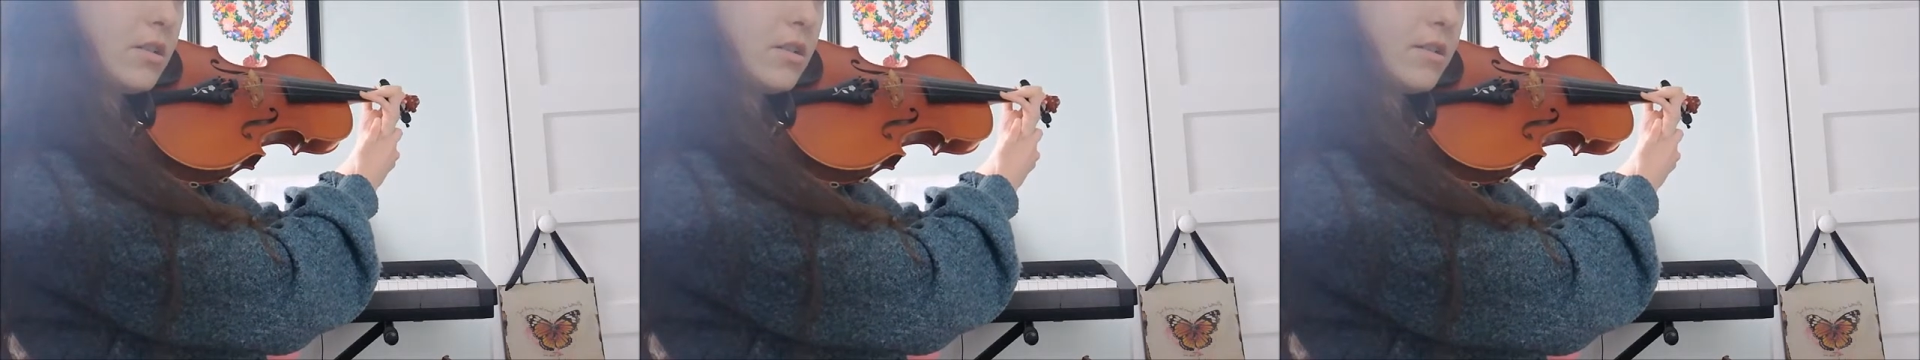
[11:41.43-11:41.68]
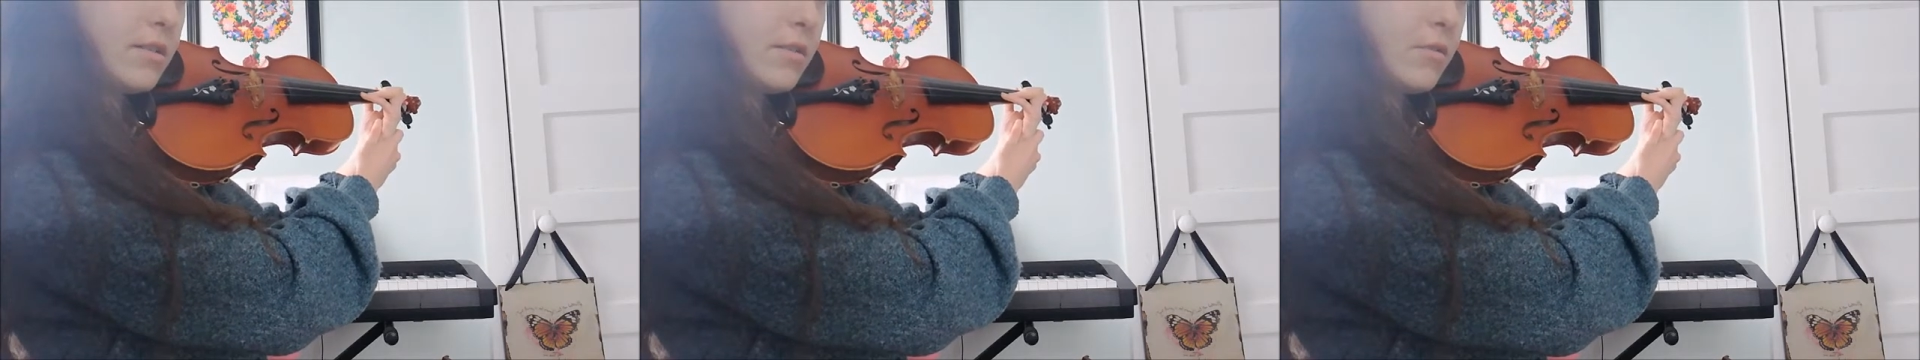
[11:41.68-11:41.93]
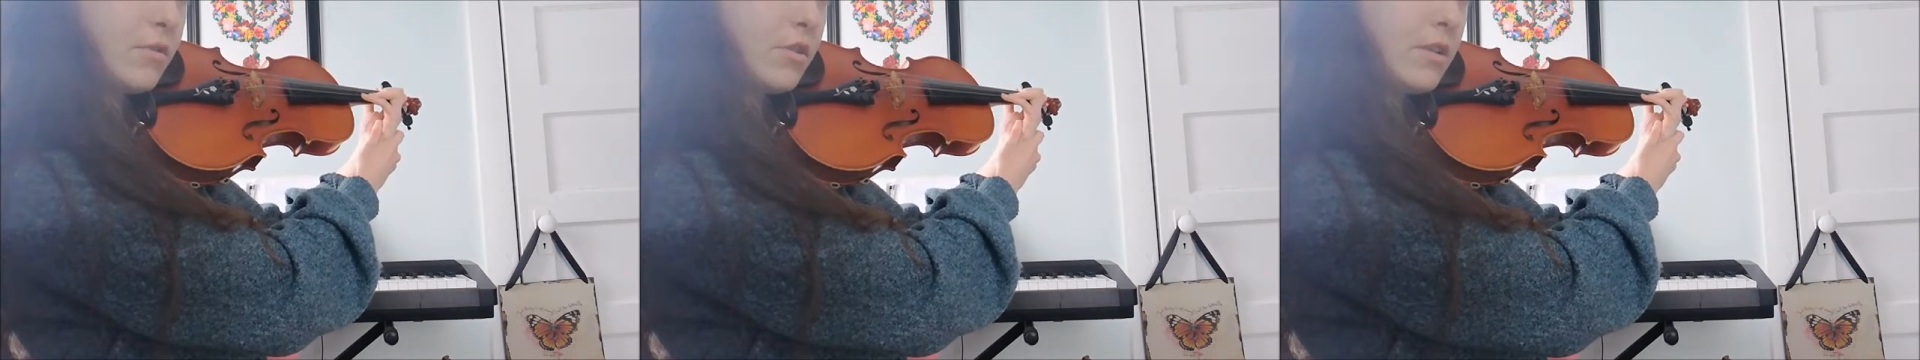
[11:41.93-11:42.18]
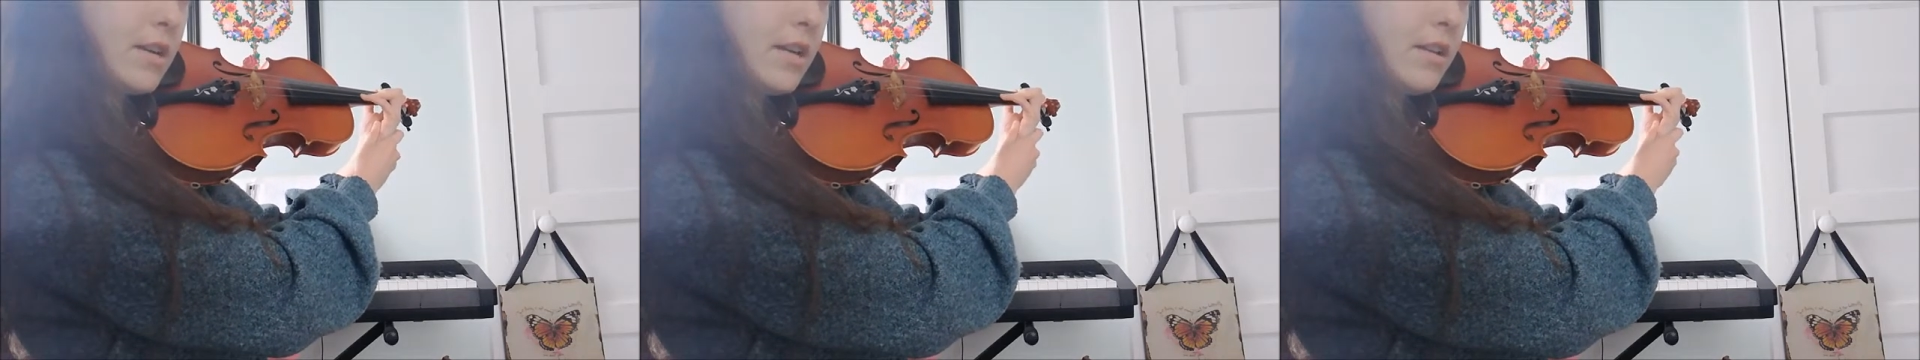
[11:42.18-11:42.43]
to go
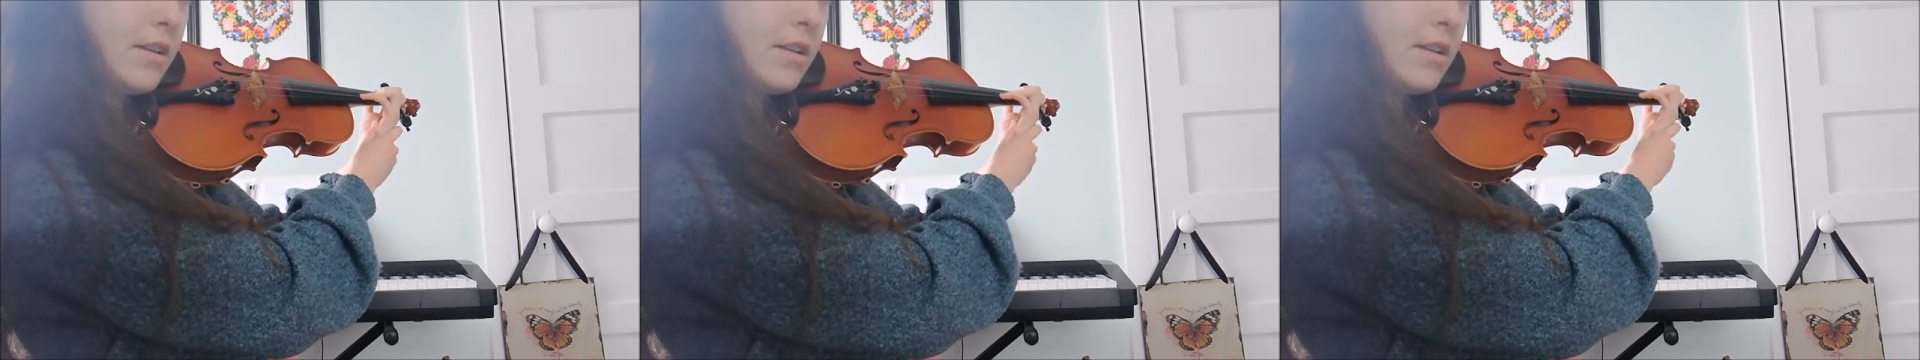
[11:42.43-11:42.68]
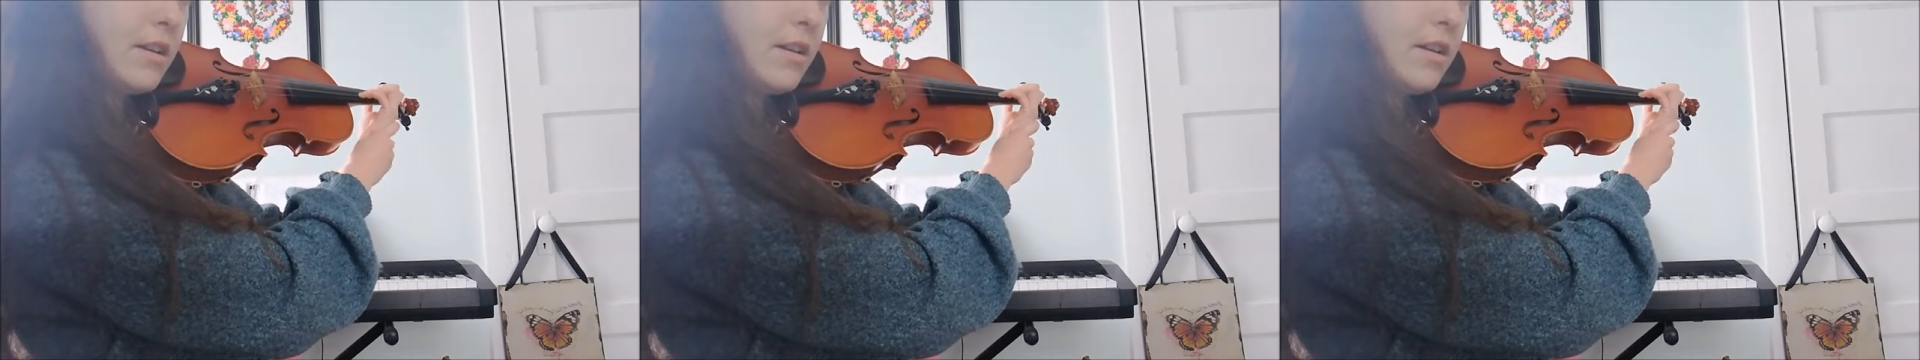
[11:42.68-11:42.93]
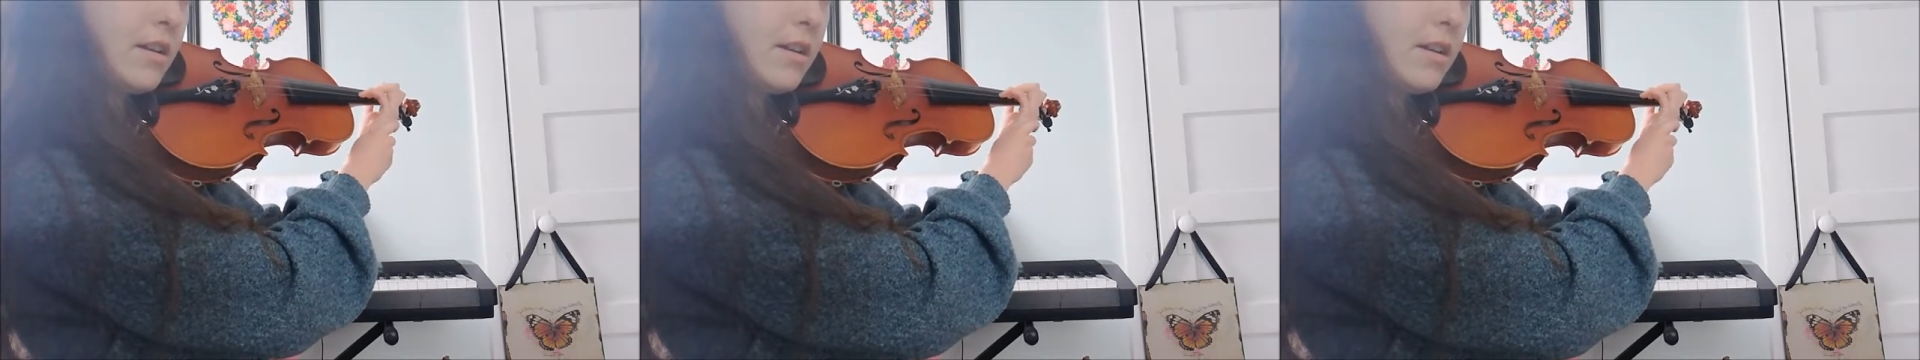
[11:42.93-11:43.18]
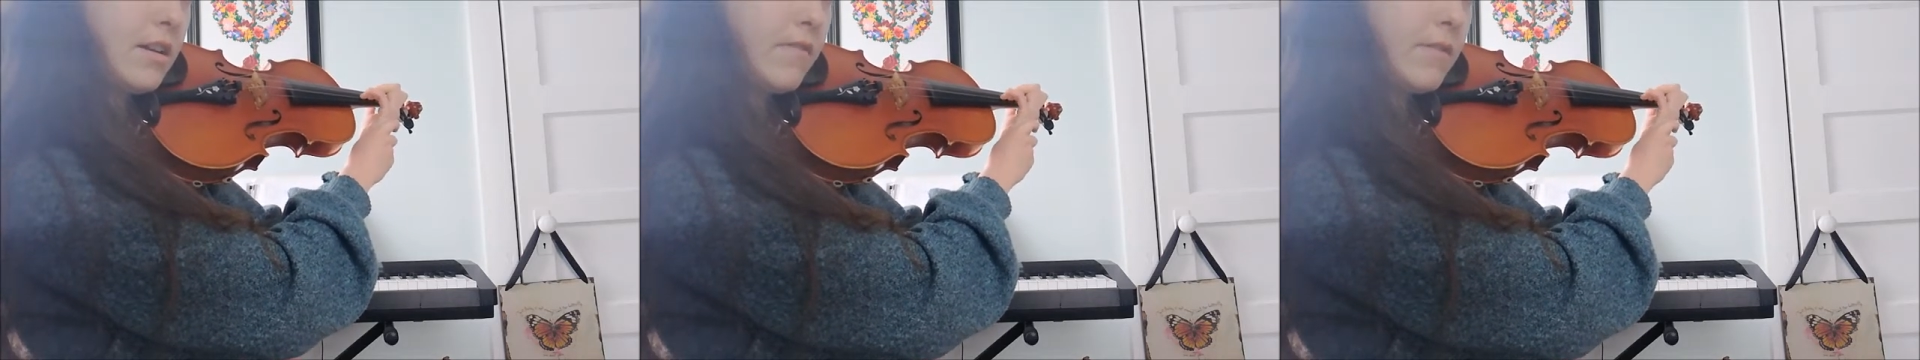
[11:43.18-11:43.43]
straight.
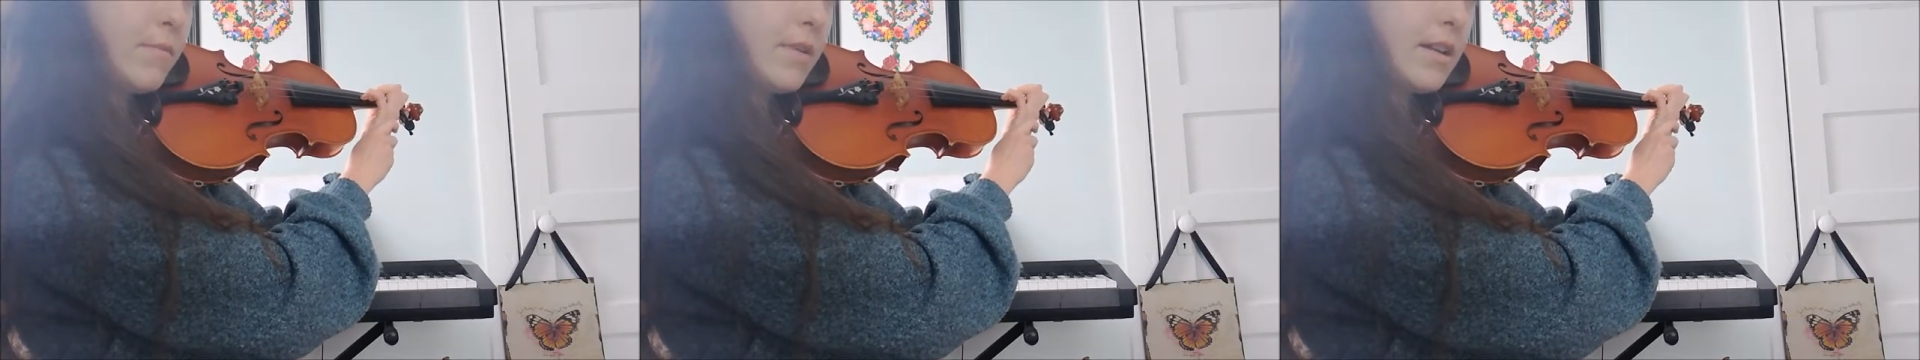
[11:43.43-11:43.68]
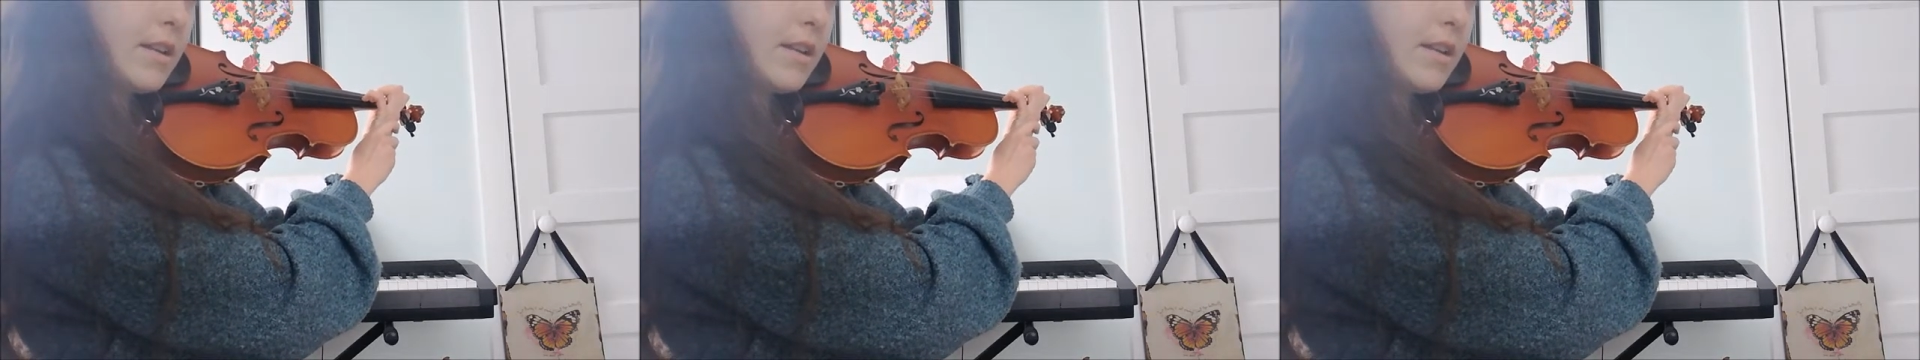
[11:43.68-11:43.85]
And if I bring it